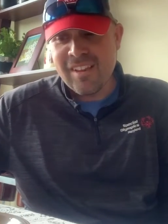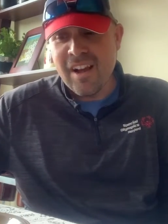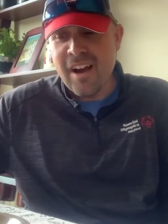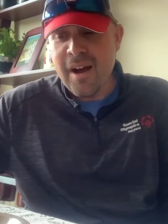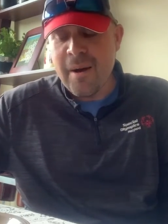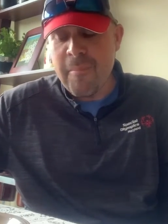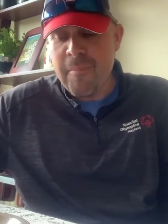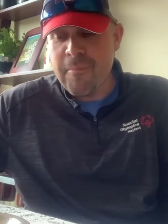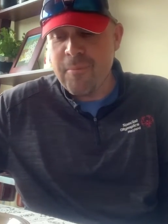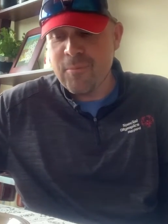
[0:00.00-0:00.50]

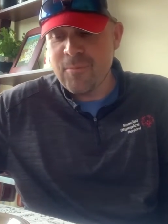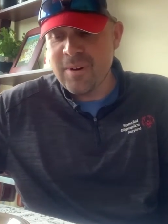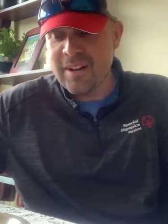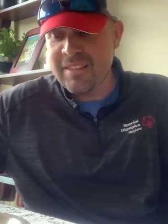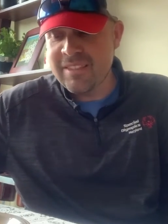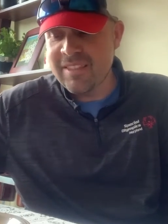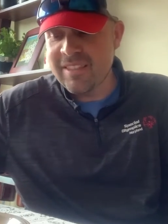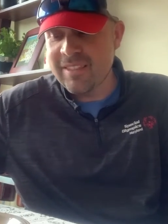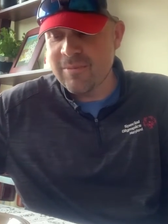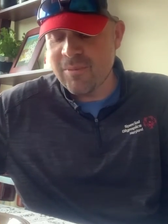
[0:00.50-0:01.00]

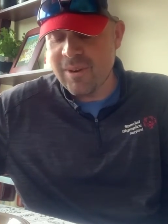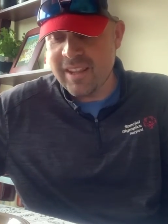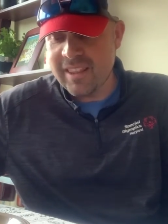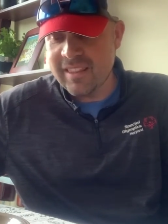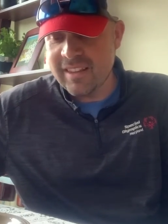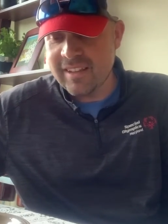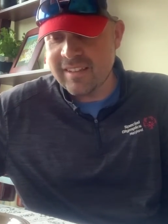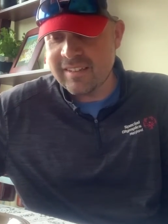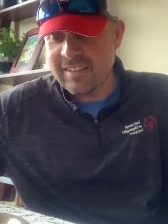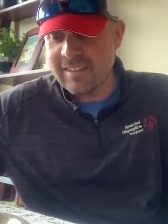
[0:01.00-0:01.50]

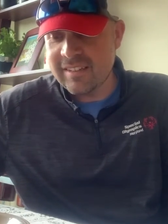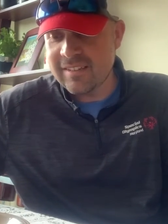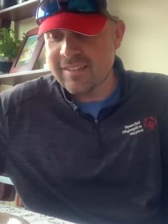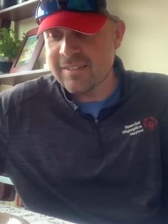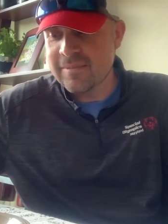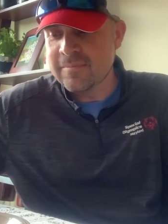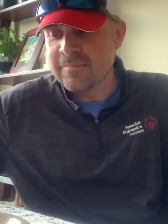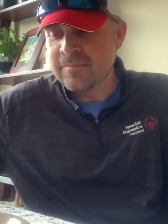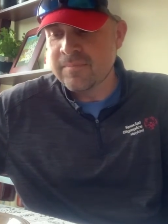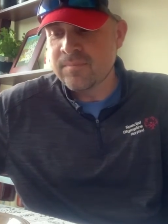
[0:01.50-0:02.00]
when this
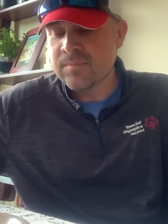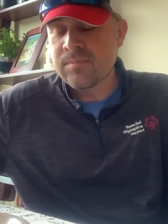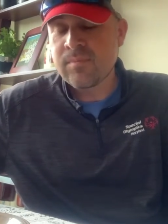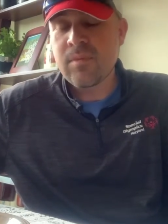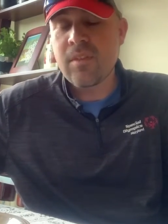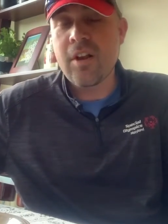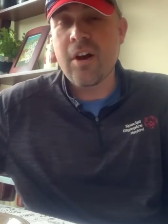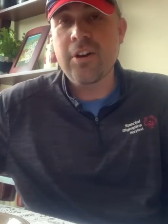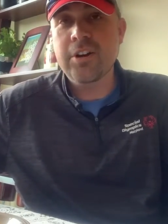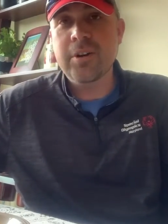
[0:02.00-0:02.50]
is
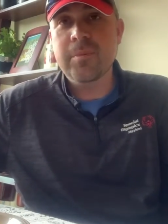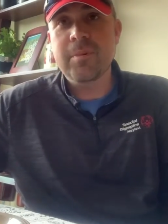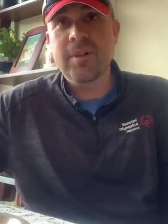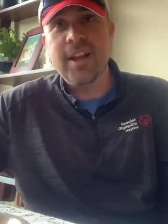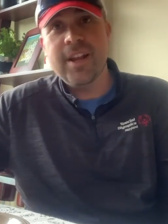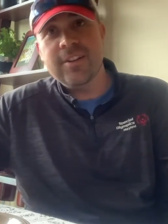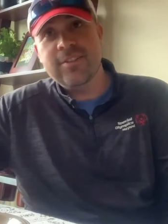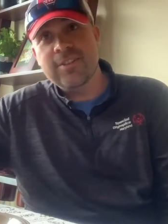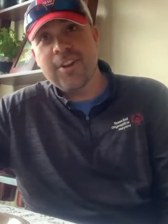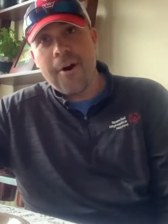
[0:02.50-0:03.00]
on your
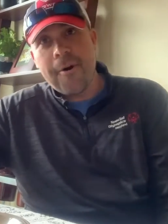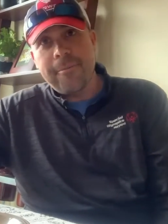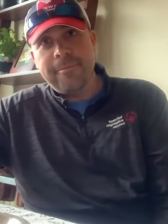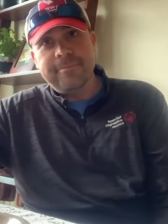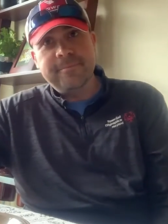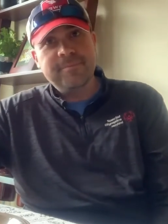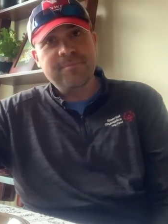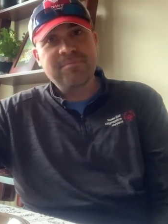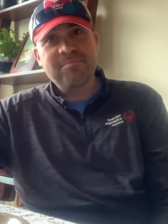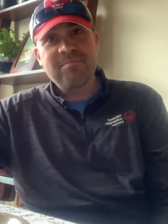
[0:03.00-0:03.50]
plate. So,